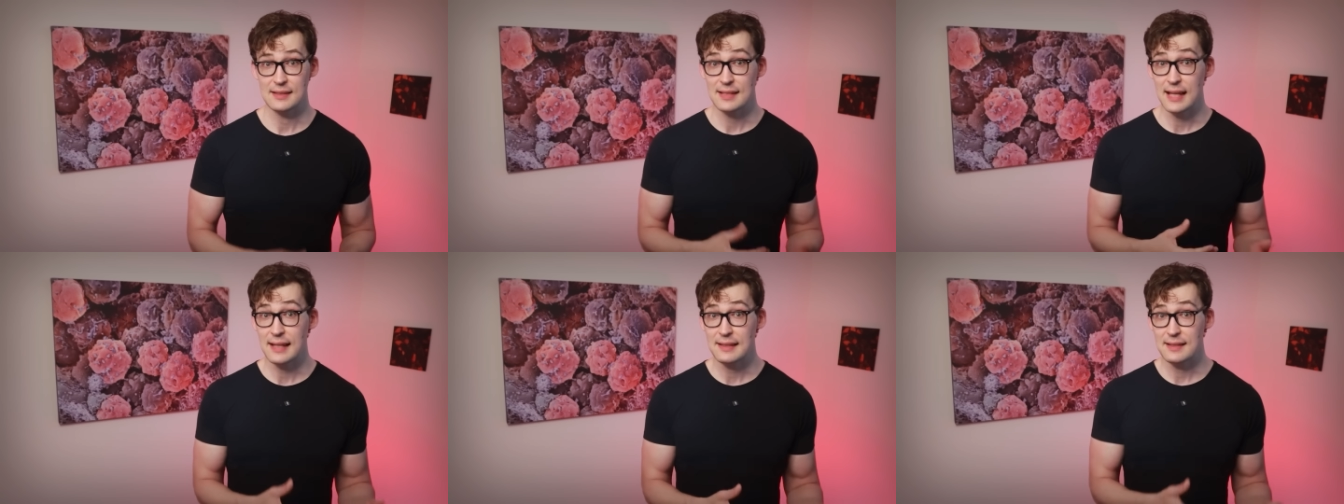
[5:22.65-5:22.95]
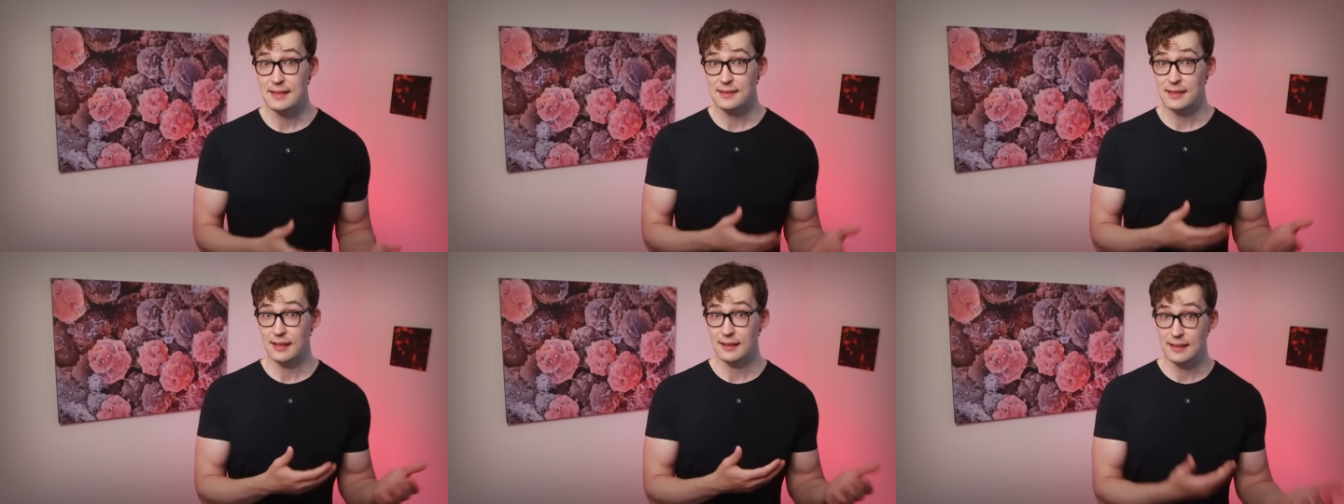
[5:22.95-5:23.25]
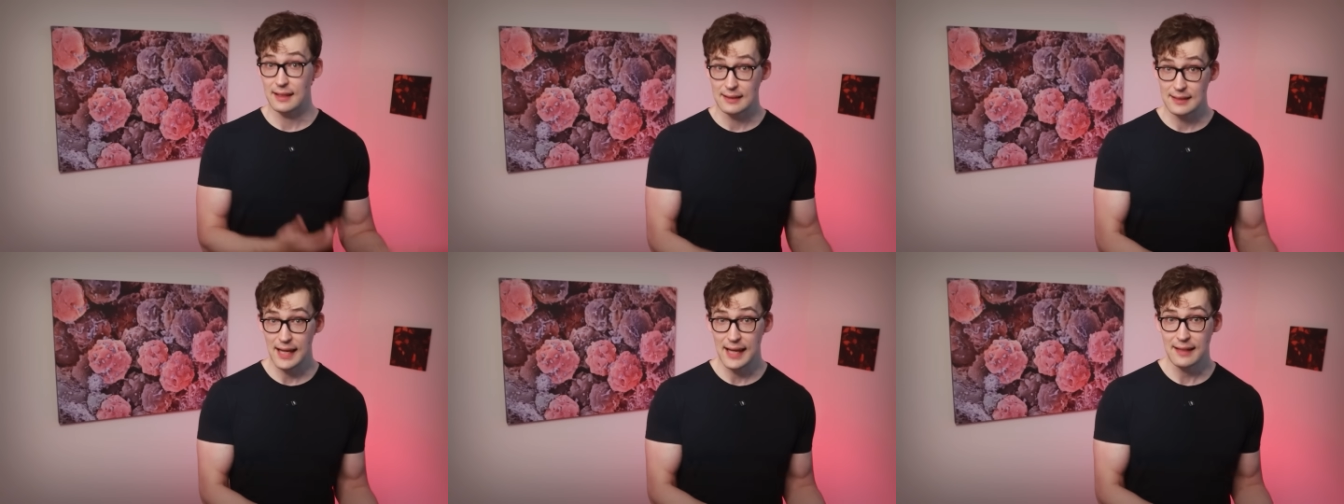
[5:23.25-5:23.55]
Scientists can
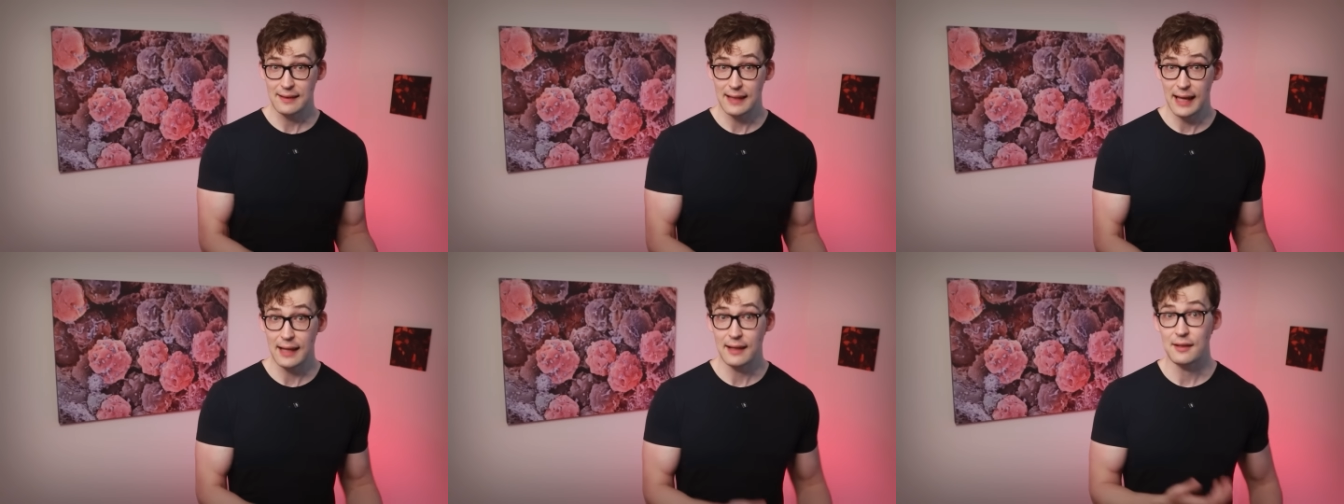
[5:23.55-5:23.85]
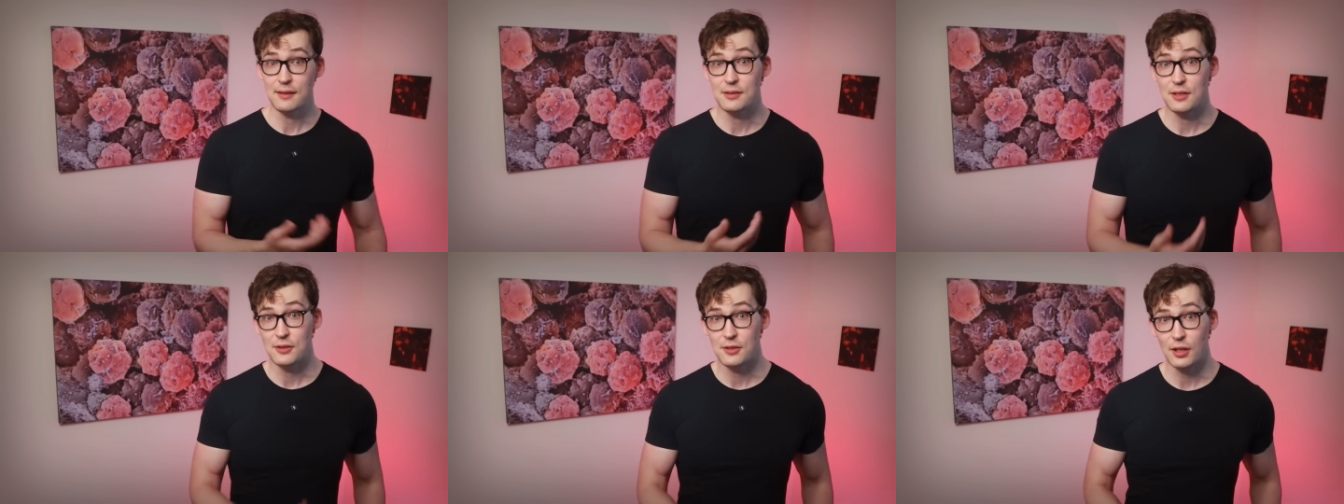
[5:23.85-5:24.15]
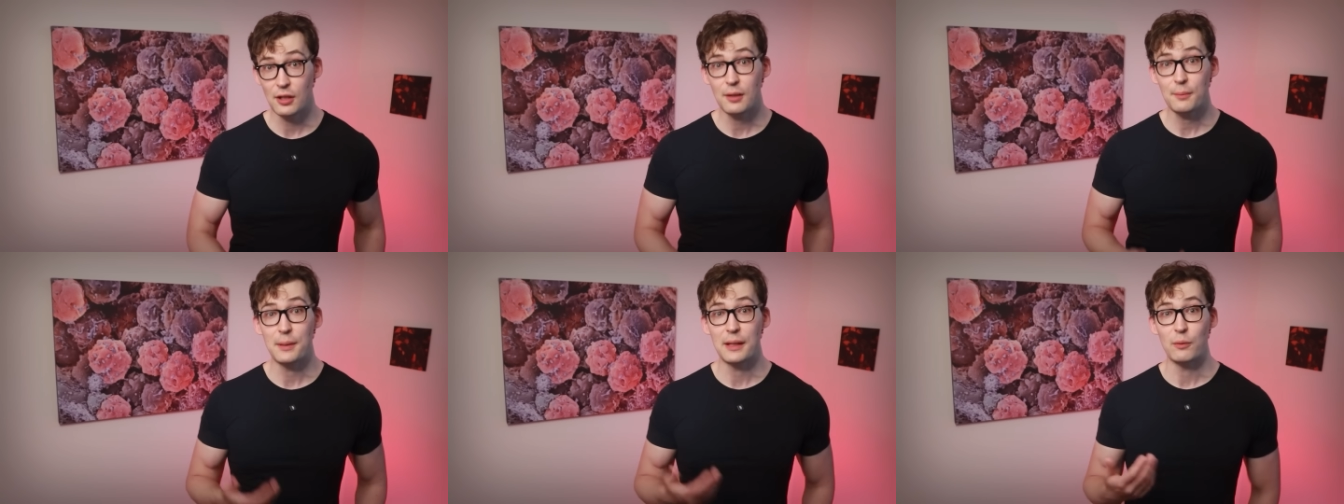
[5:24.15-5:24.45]
detect that and
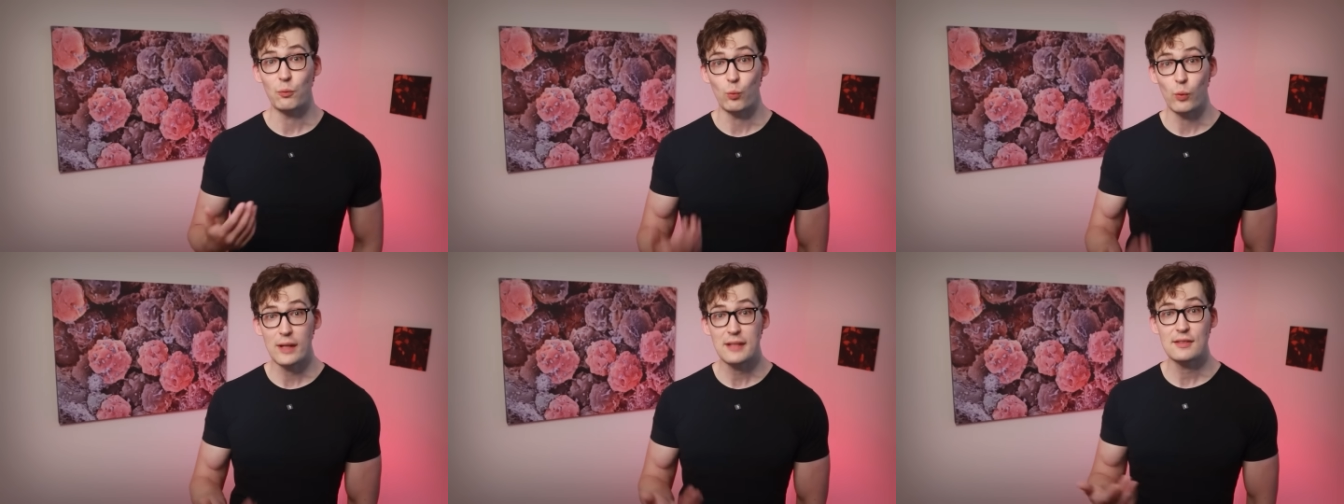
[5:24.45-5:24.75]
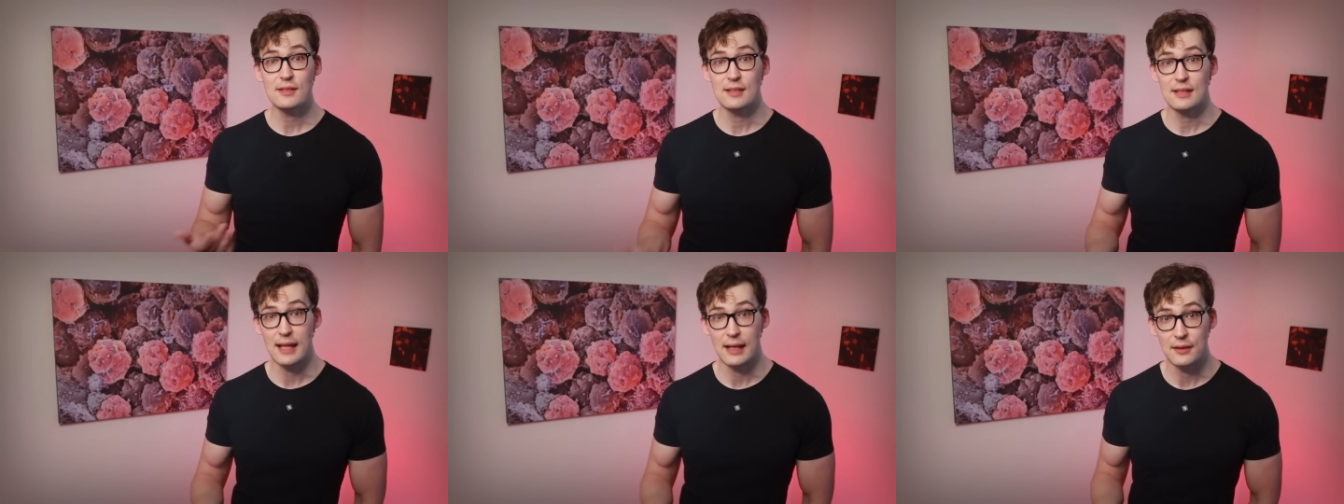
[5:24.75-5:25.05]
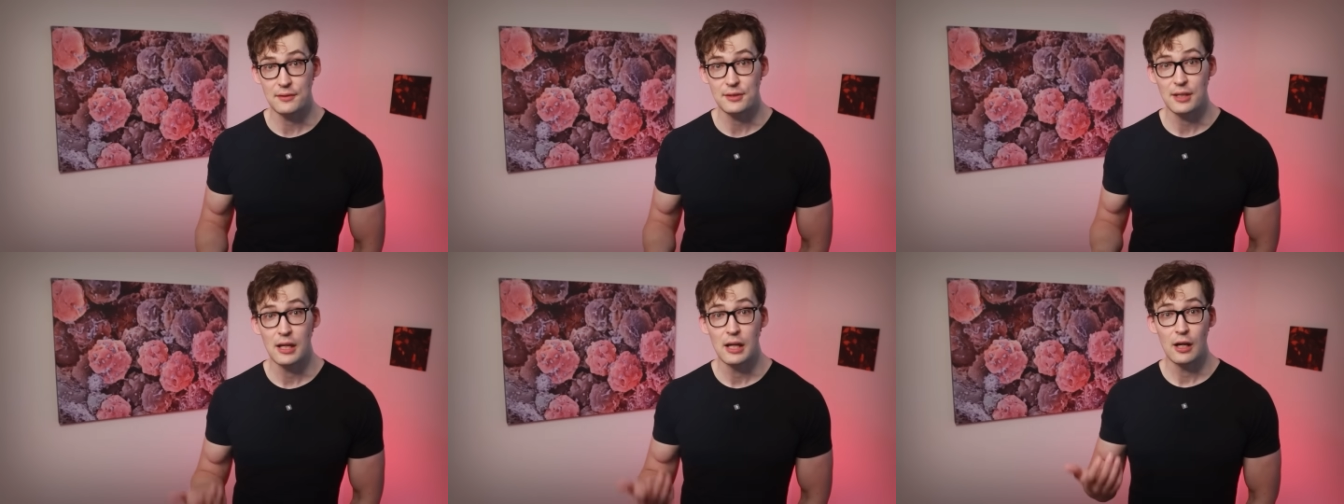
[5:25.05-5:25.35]
determine which
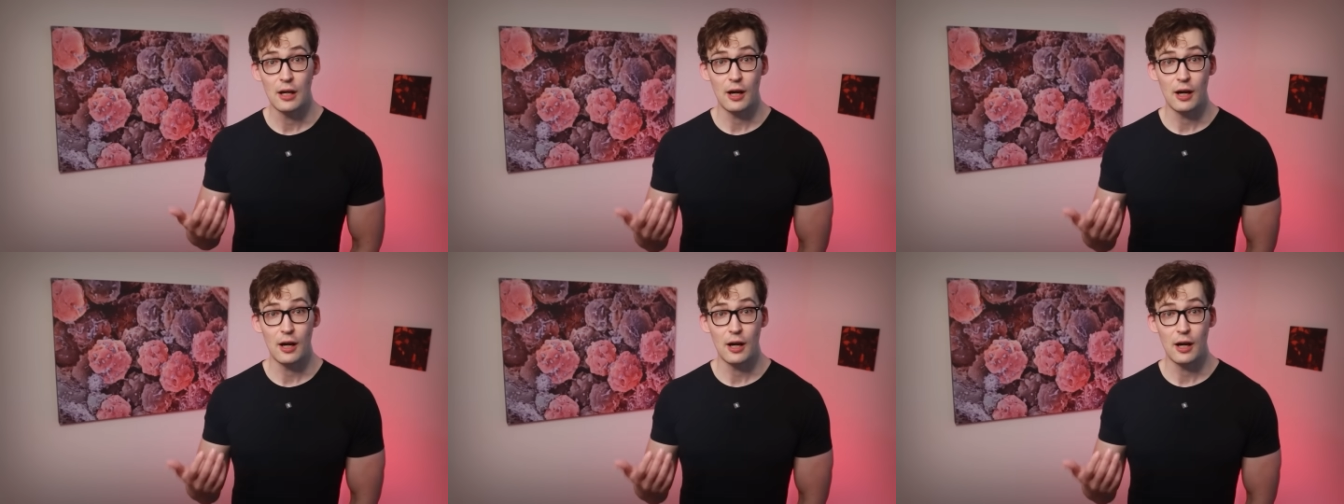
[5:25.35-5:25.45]
cells